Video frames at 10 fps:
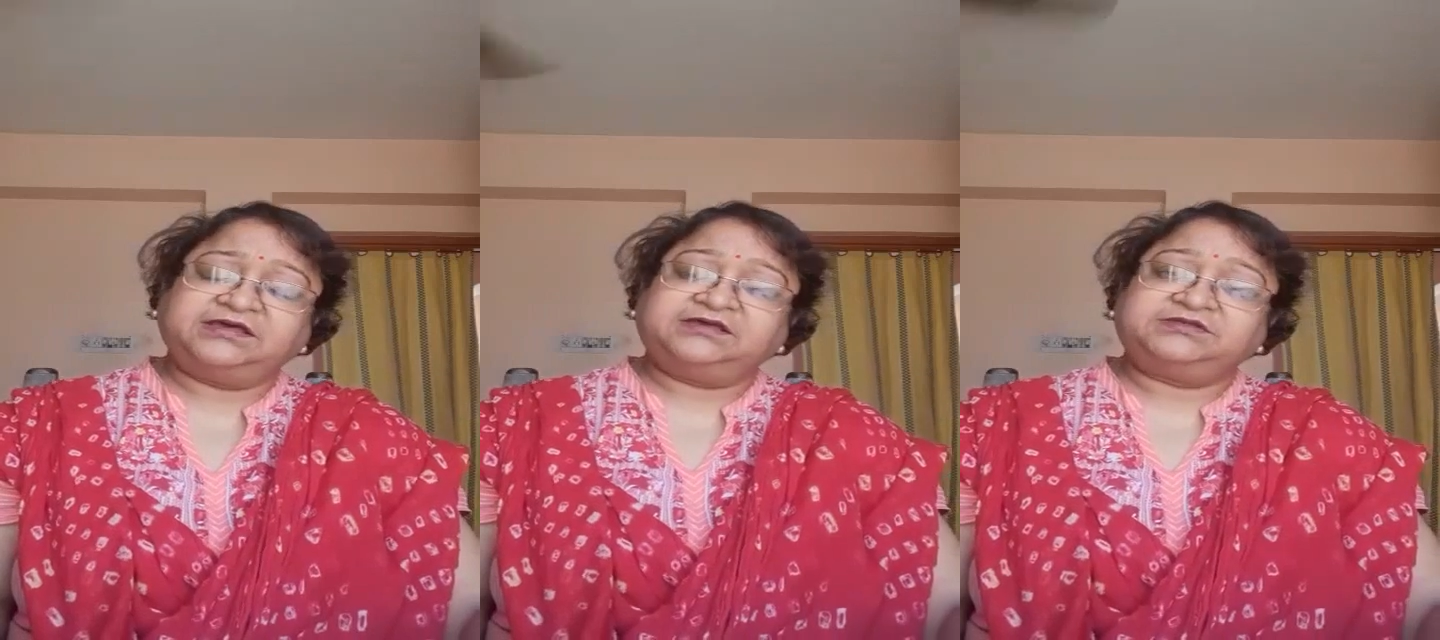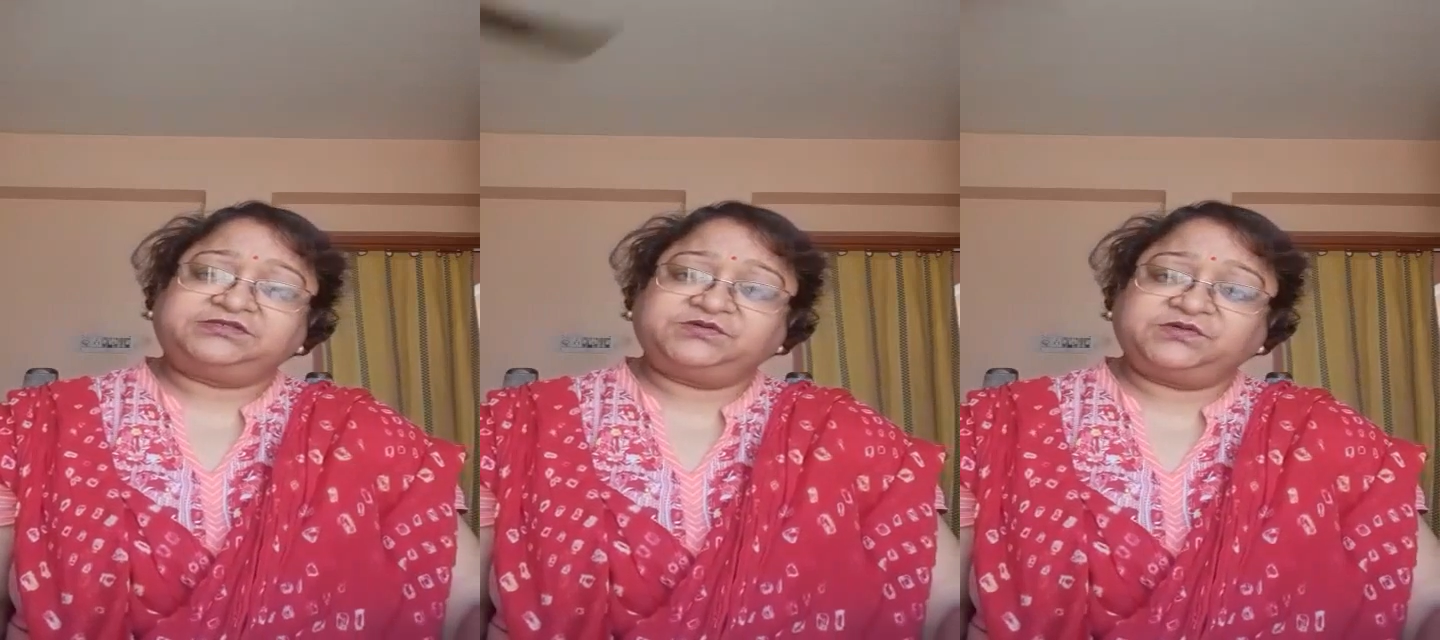
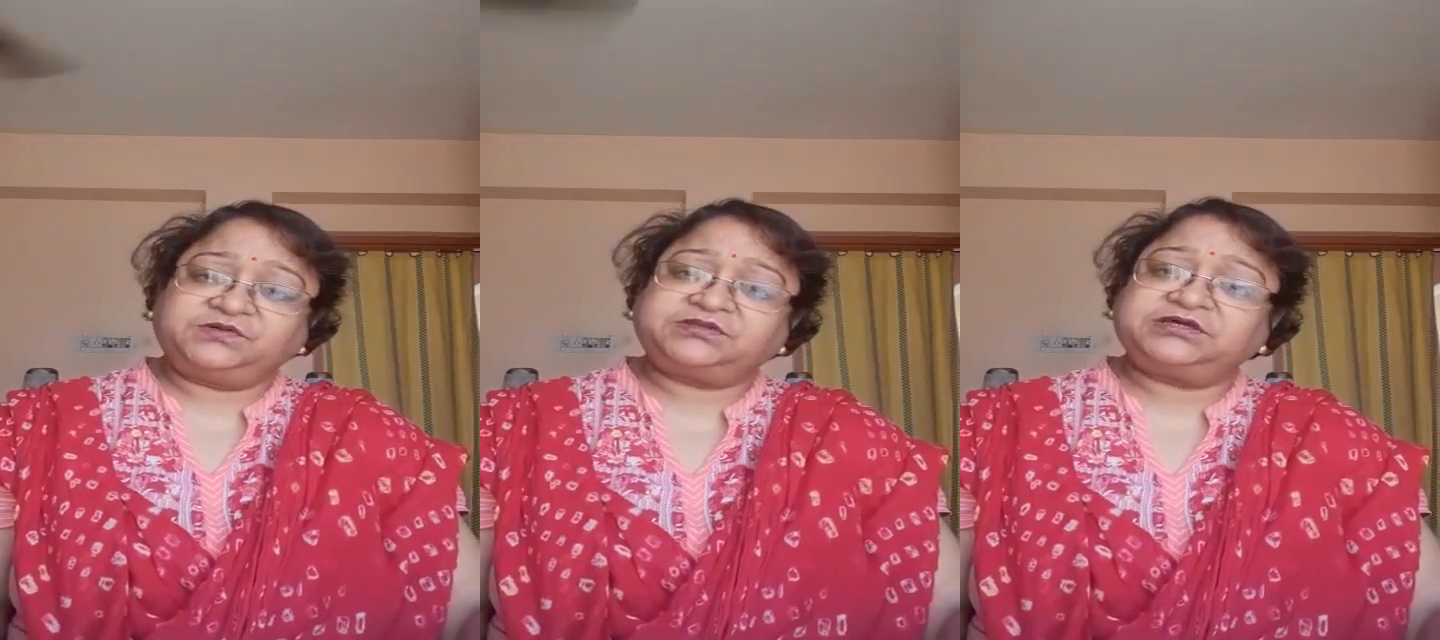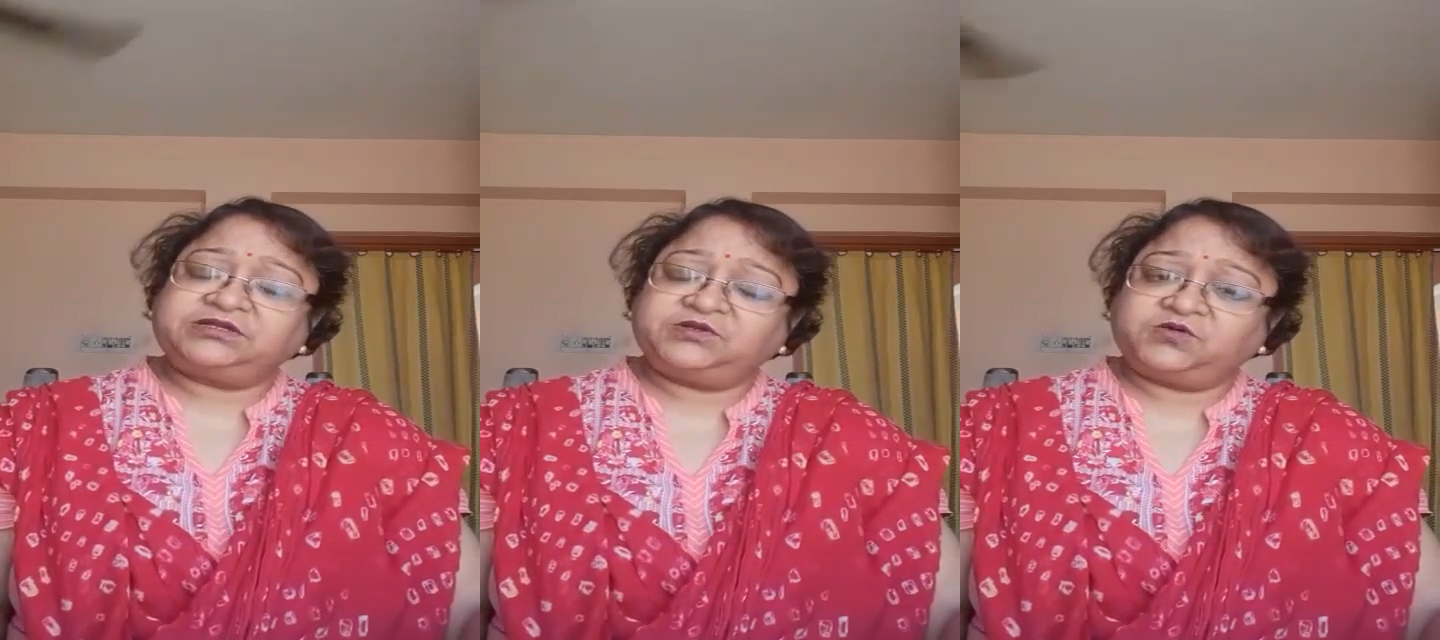will
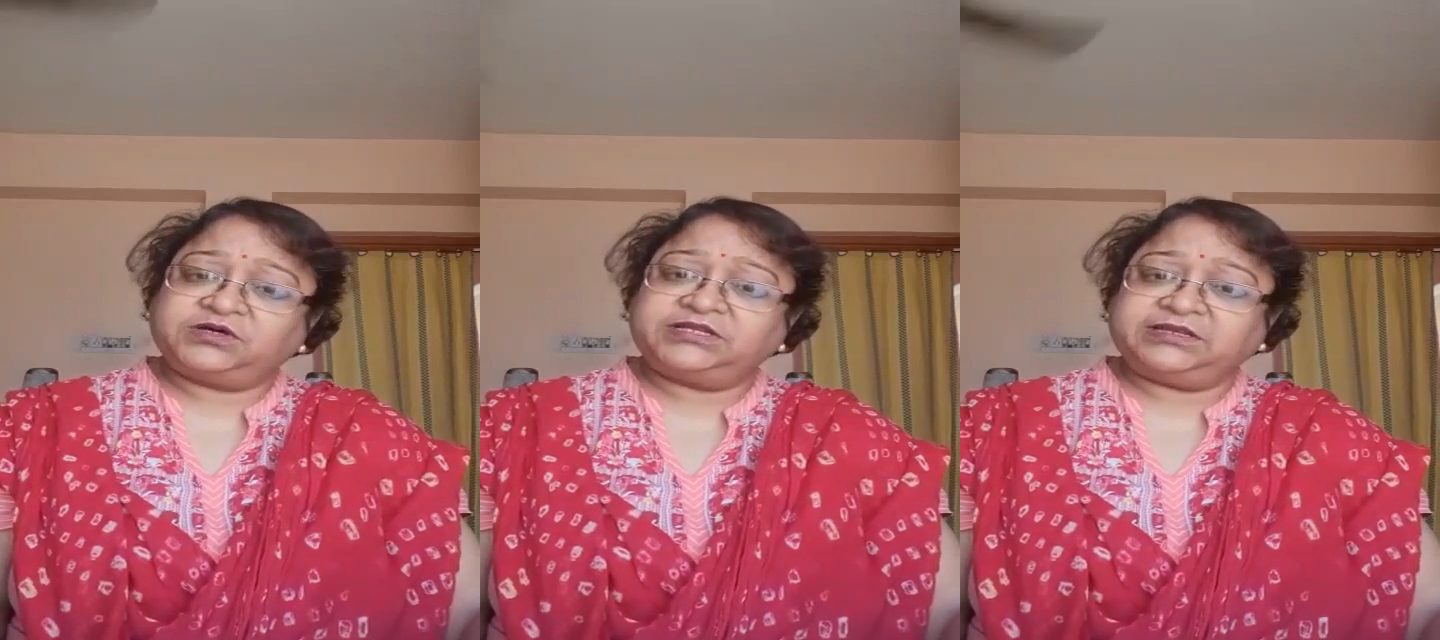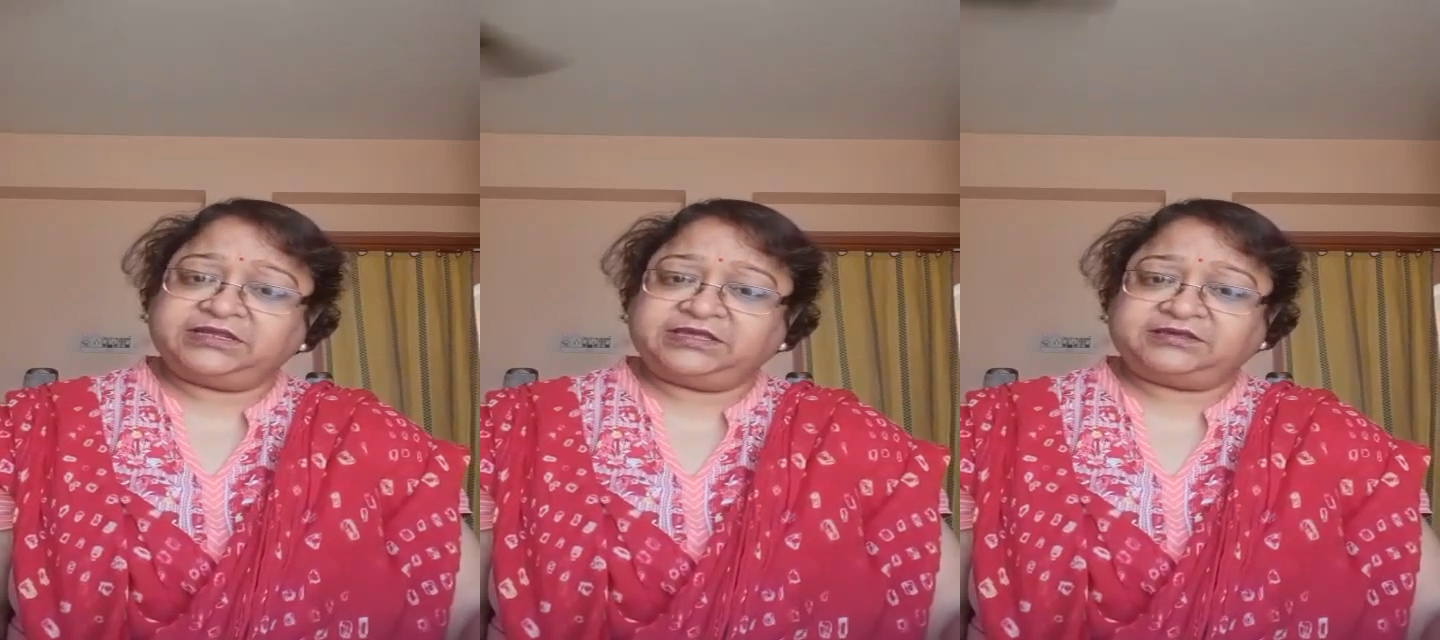carry the
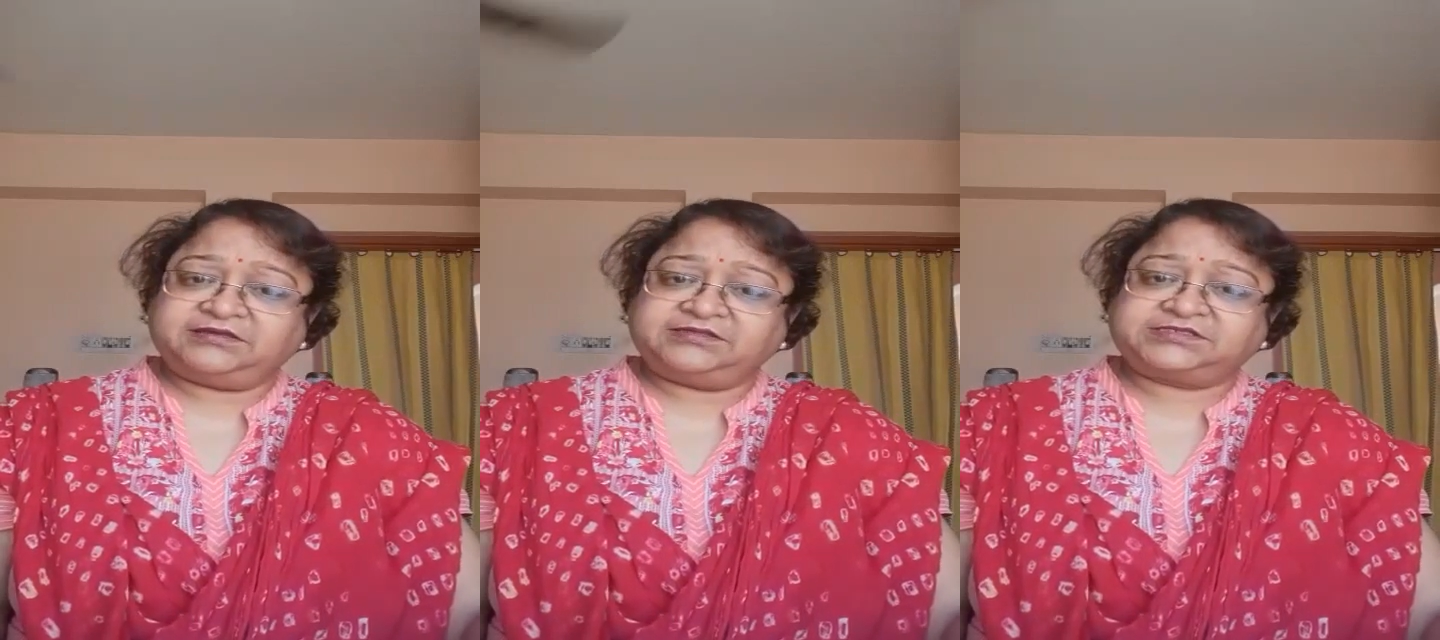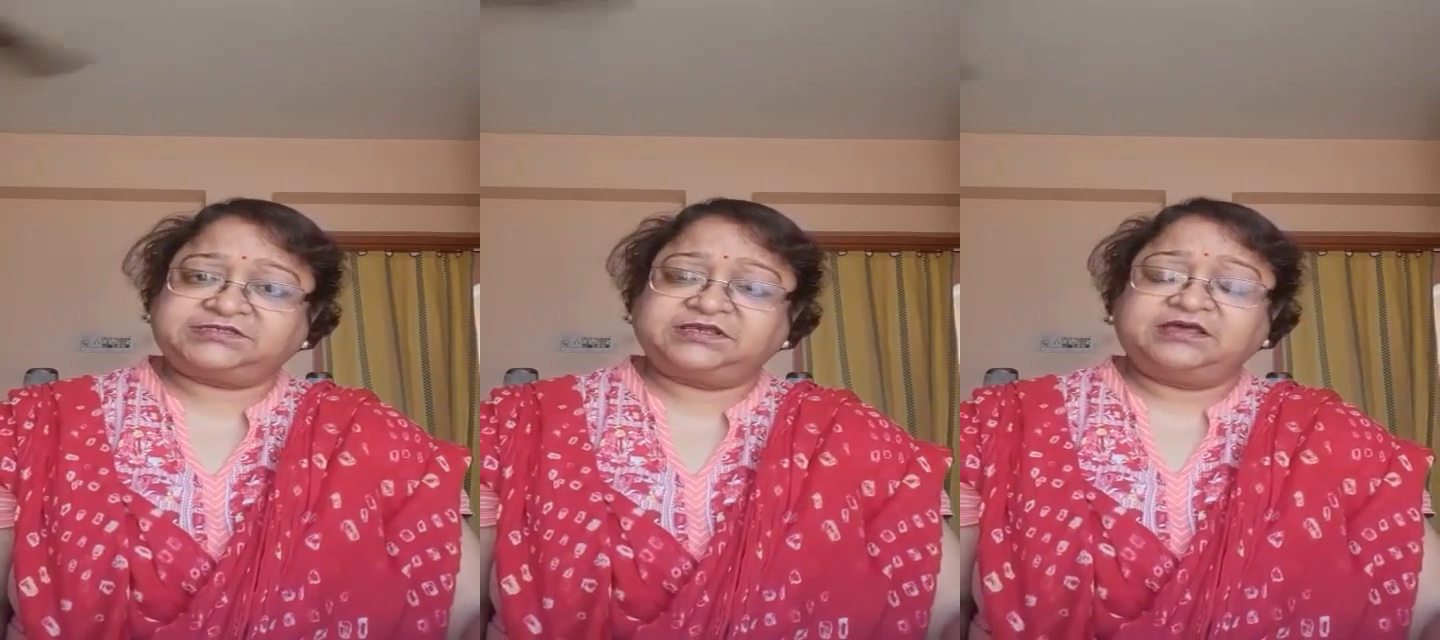soil
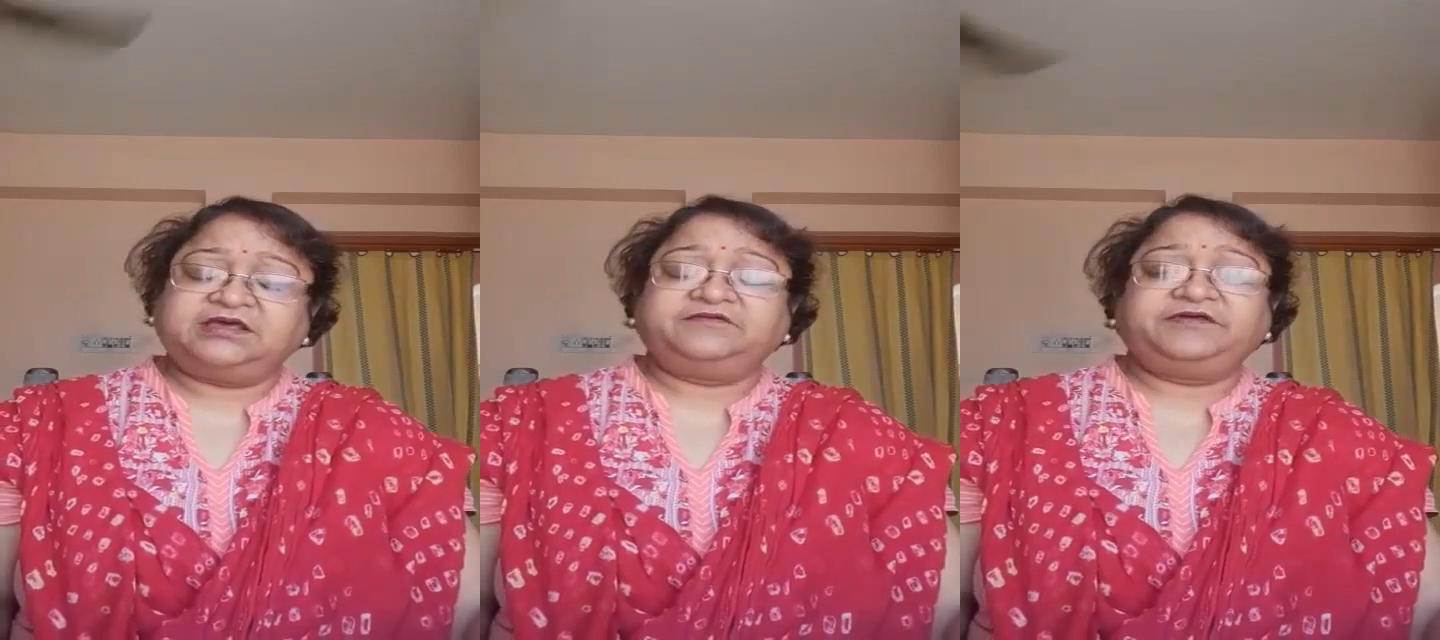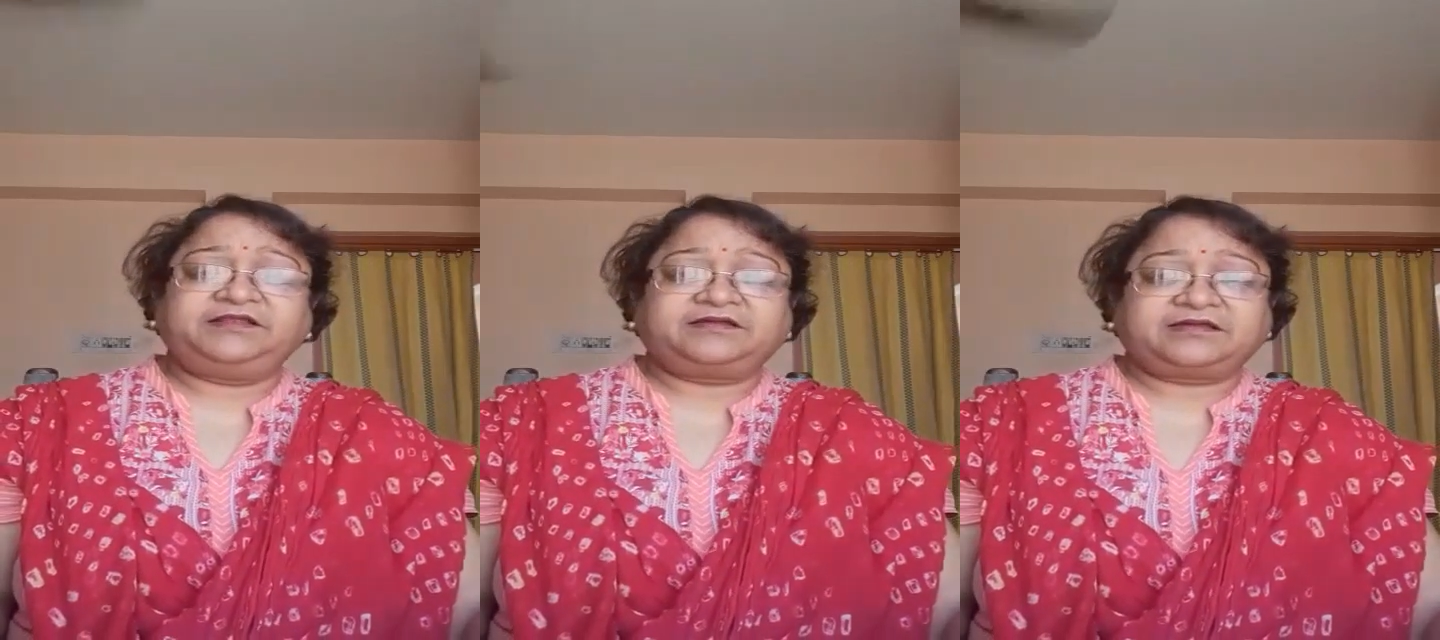
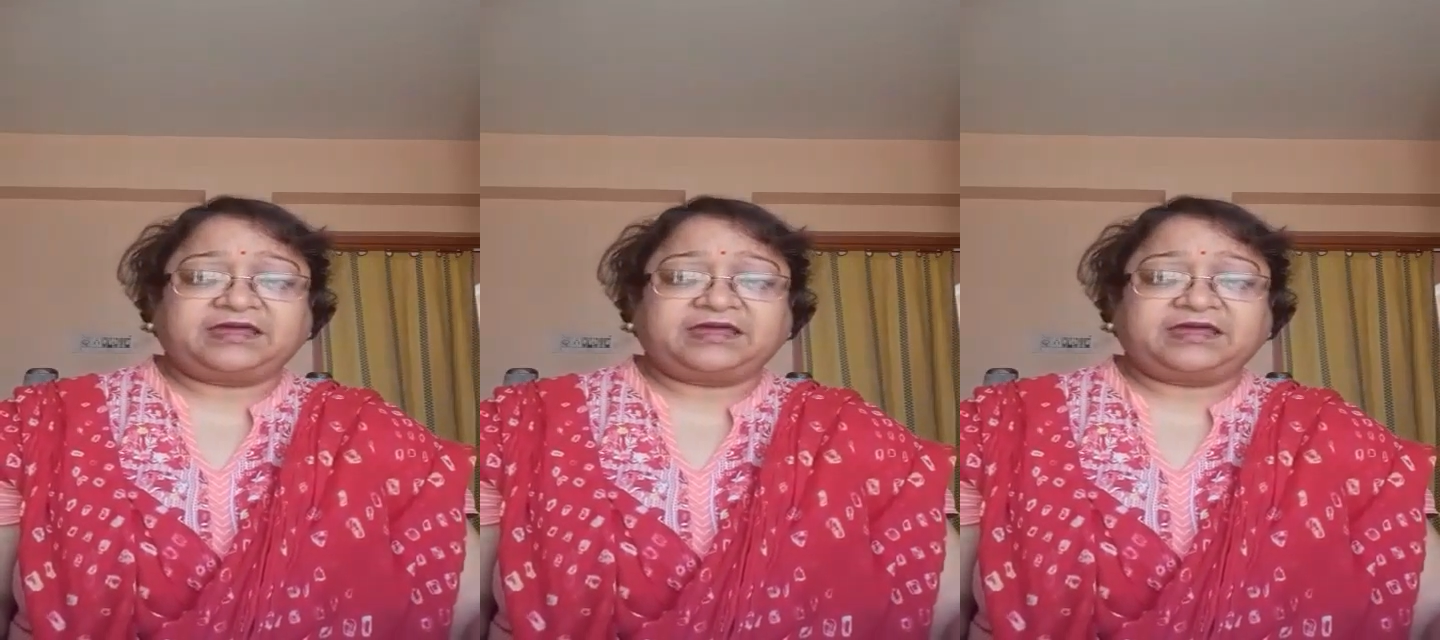nutrients